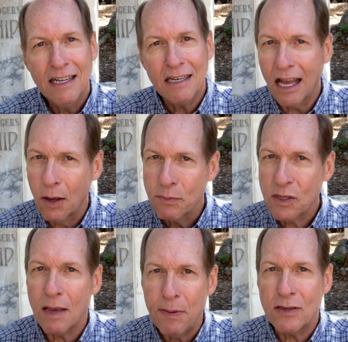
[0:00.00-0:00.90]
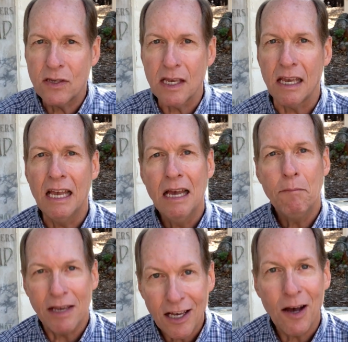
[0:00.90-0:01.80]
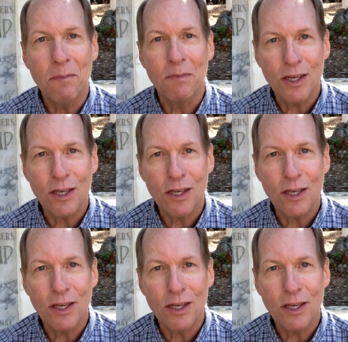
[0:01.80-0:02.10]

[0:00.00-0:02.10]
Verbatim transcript: to help CPC become